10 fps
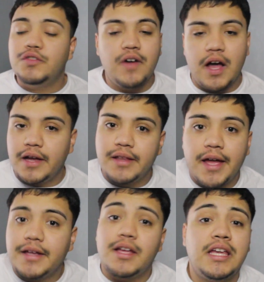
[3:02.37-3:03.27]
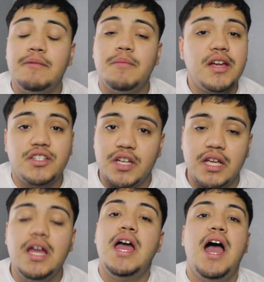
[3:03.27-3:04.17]
fine, like, give me my
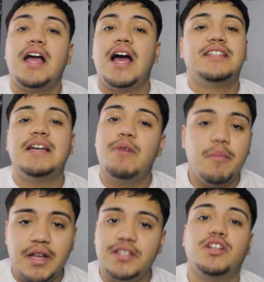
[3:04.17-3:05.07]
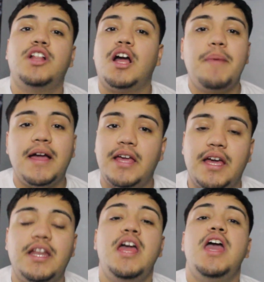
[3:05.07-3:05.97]
shit, I got 10 more minutes to clock back
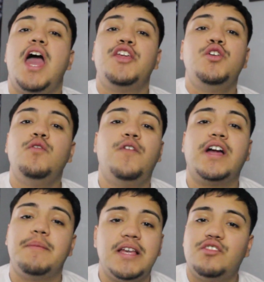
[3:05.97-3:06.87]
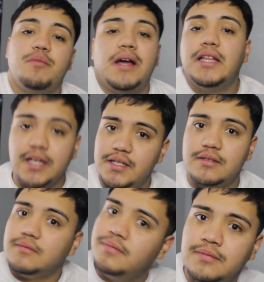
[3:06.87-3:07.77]
in, and you fucking mess with my
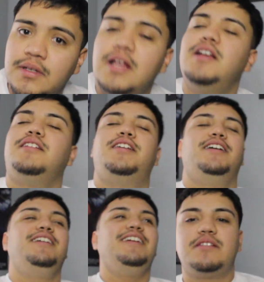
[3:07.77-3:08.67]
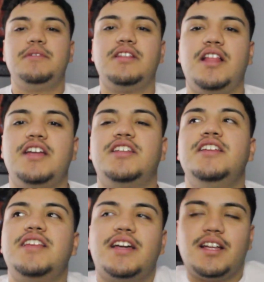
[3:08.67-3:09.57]
lunch. Gives me the lunch, and
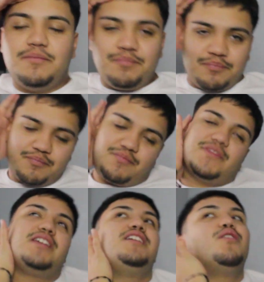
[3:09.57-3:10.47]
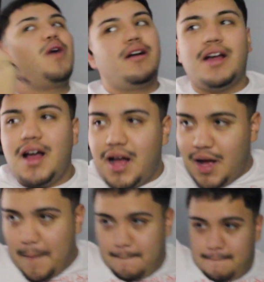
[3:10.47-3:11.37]
he's like, you're welcome.